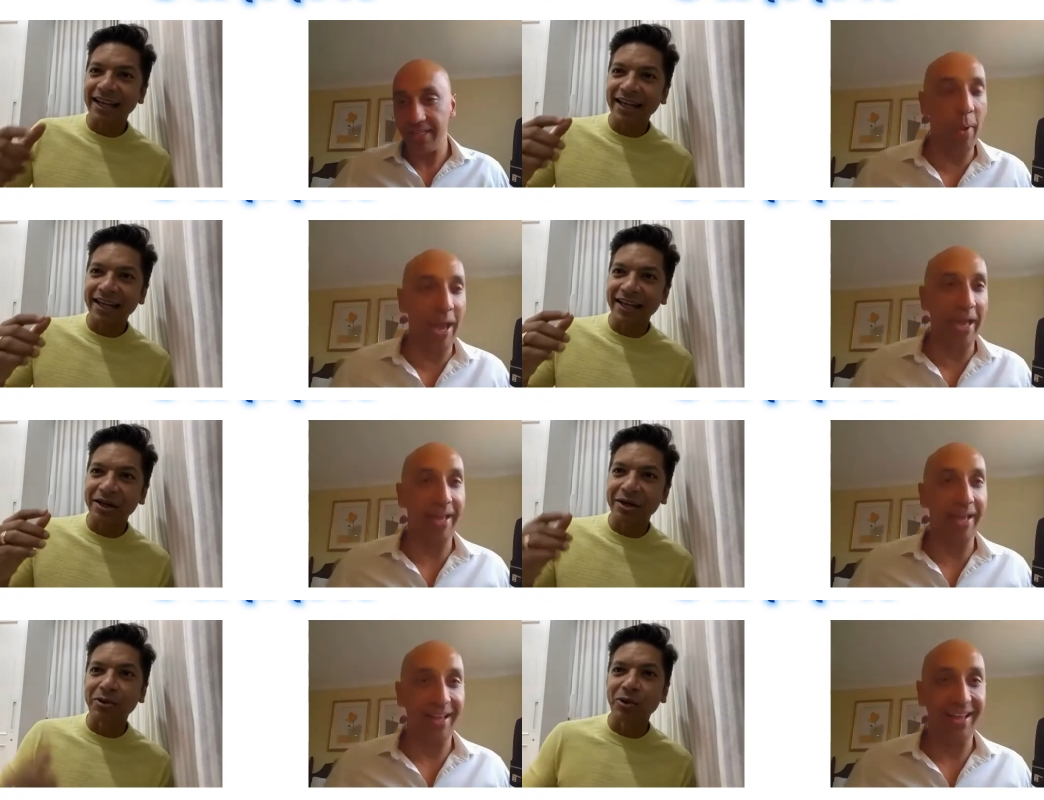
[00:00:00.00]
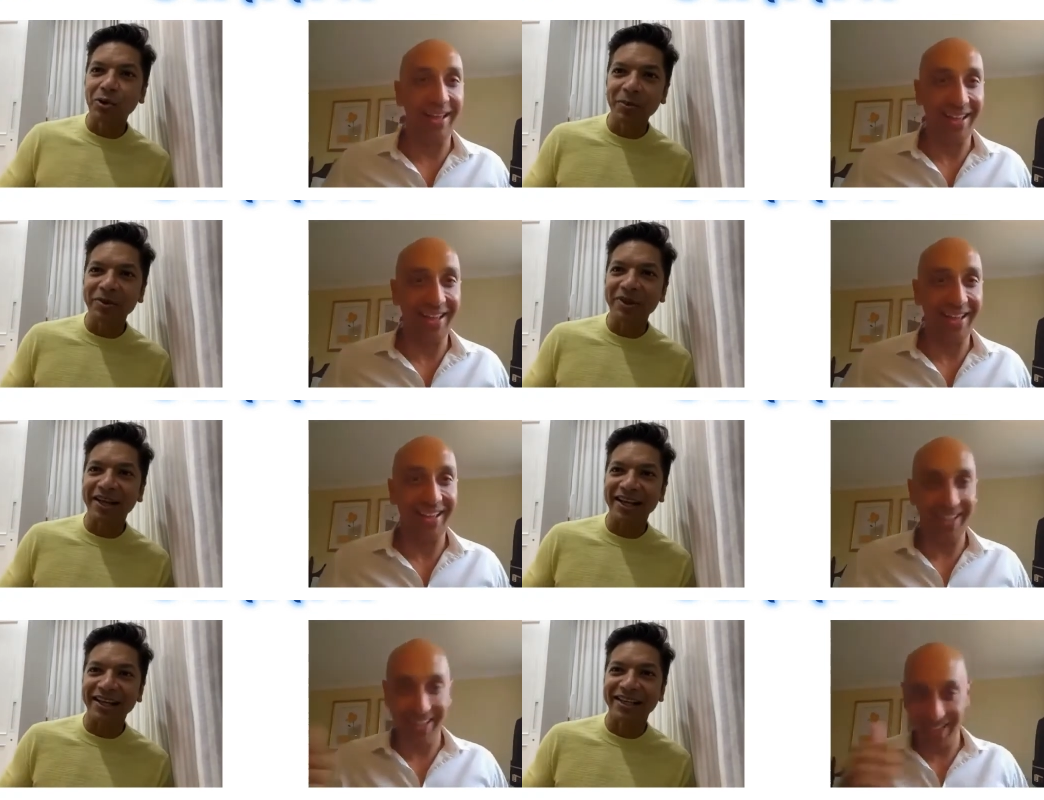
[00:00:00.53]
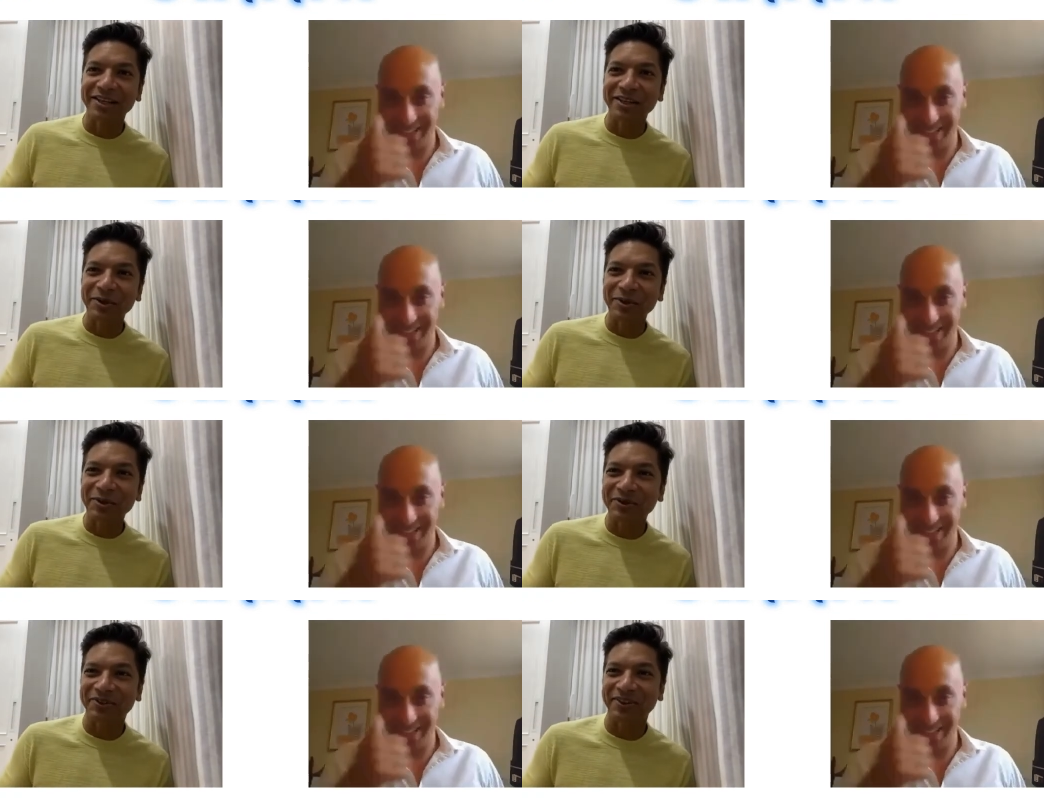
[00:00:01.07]
Speaker 1: I get a room that I can
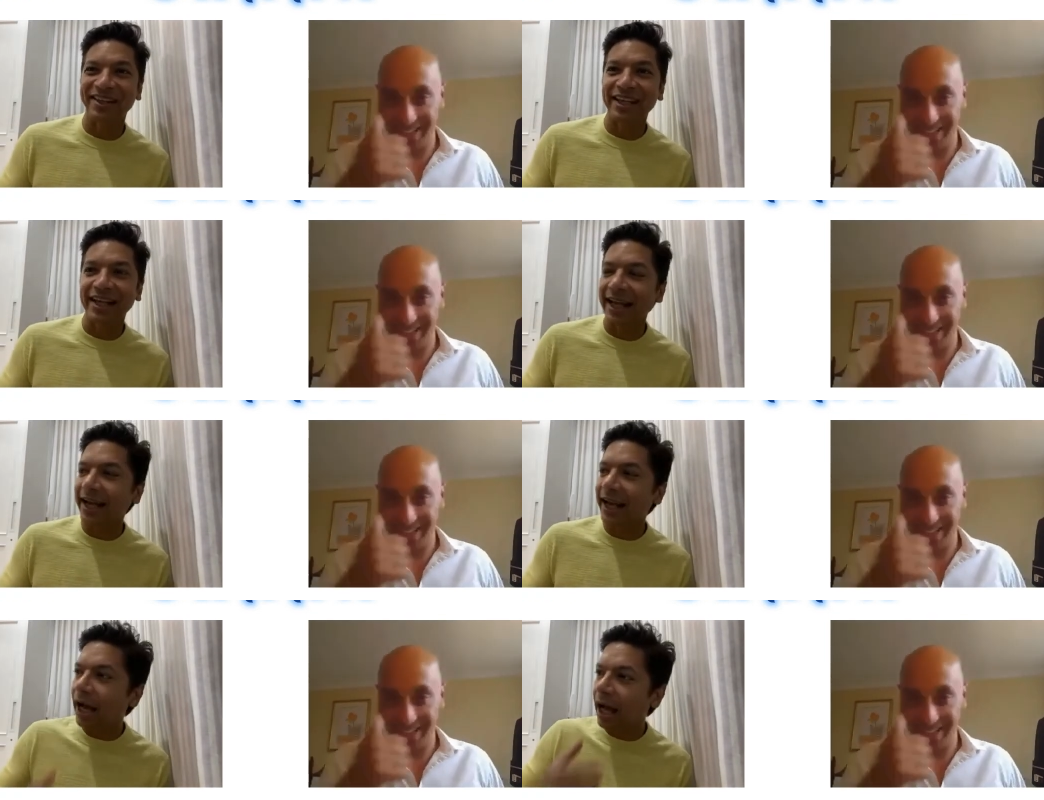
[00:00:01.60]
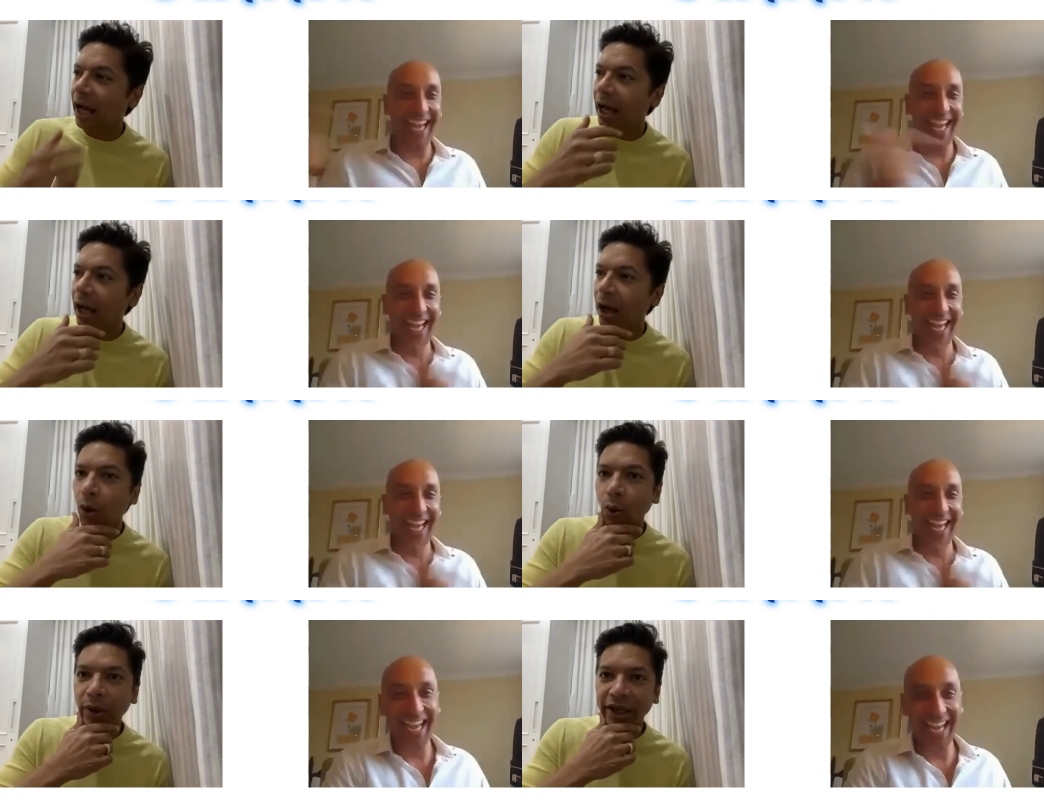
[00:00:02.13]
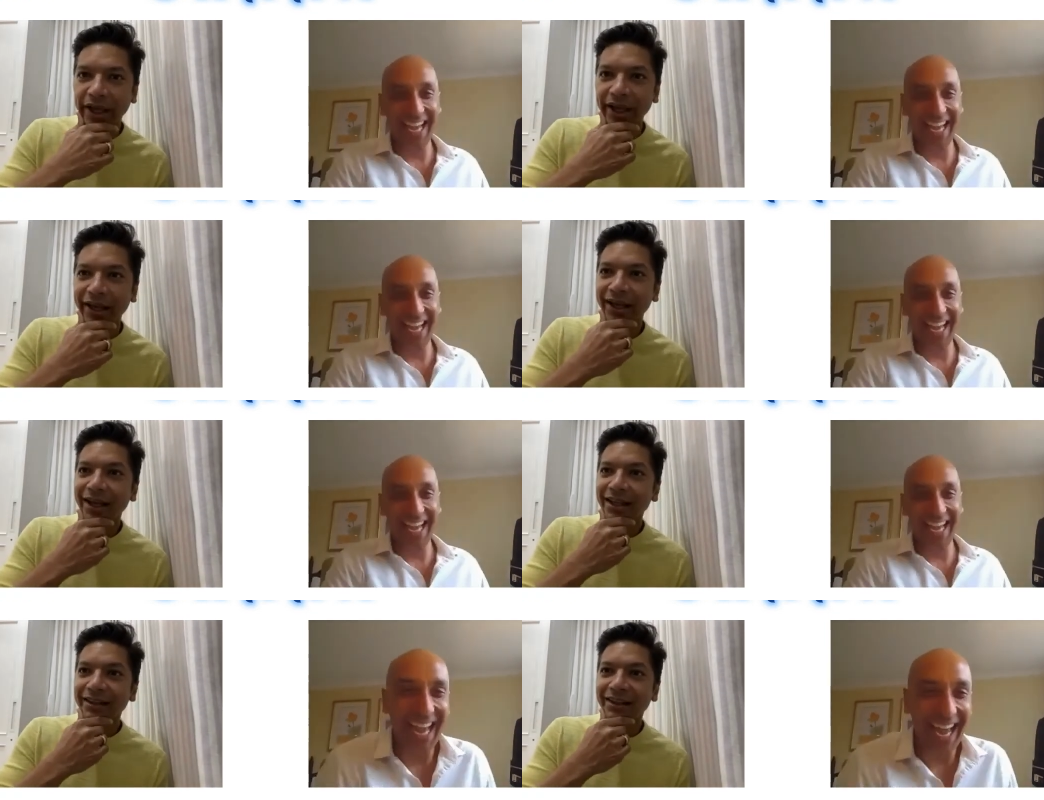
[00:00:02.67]
use?" And they're like, uh, "Okay,
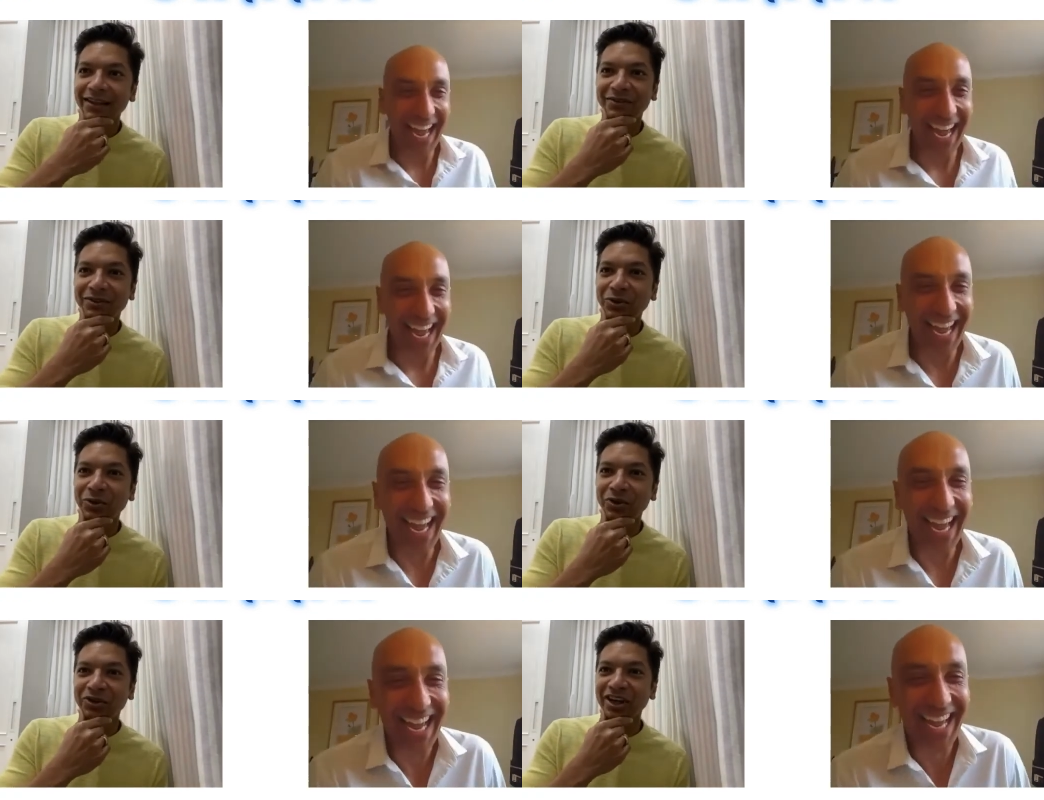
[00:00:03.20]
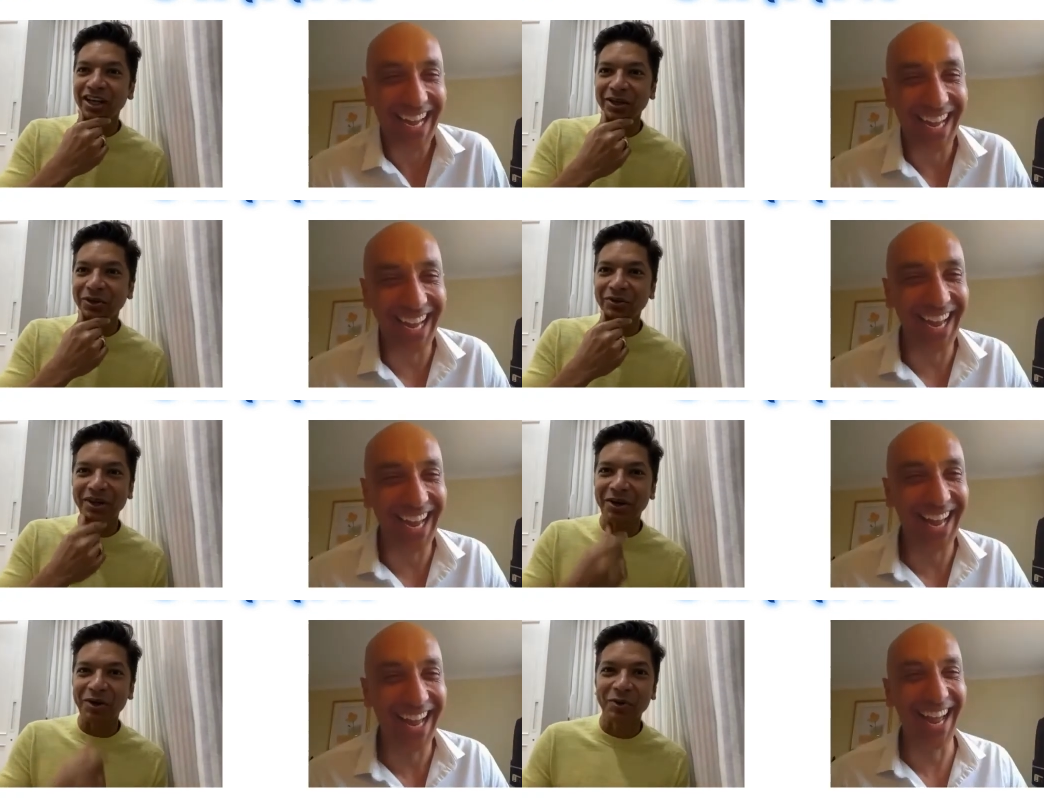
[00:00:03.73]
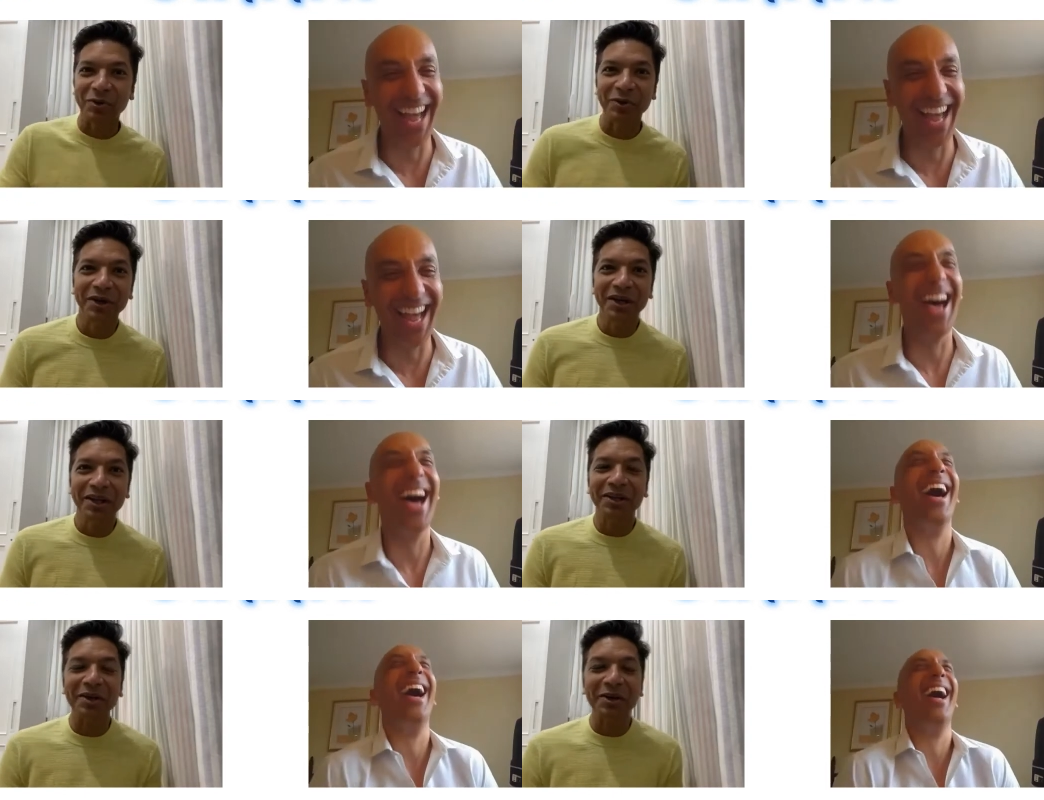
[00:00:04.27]
this dude really knows how to,
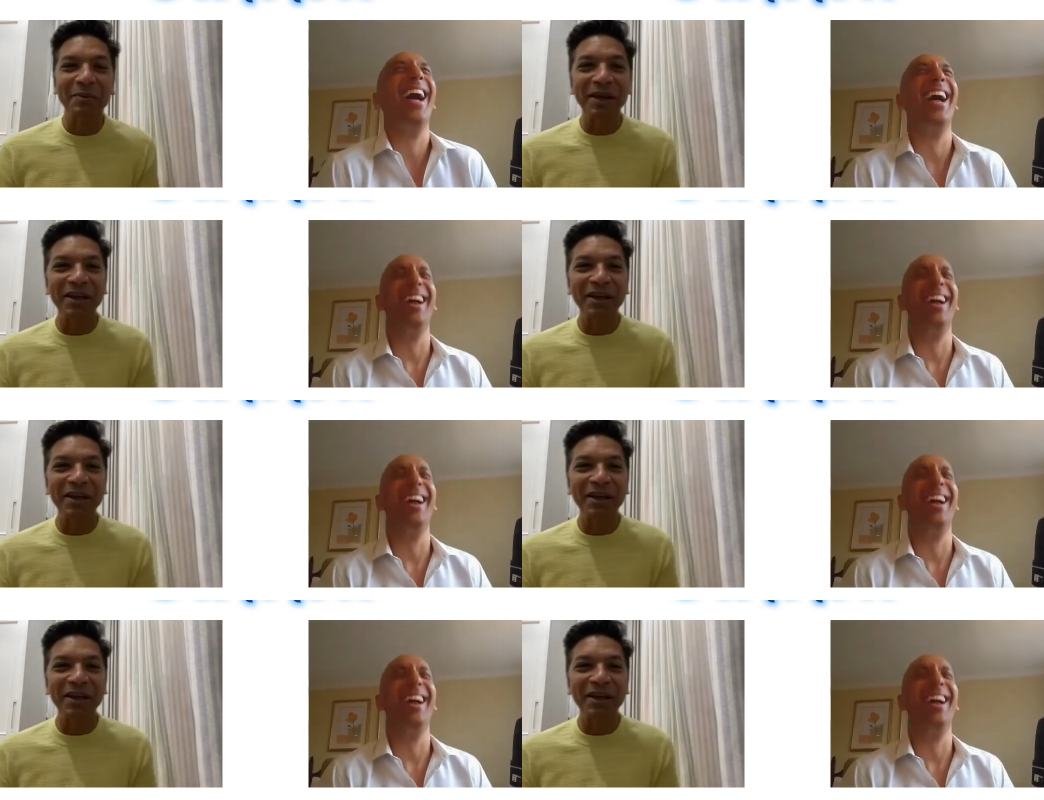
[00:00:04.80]
you know,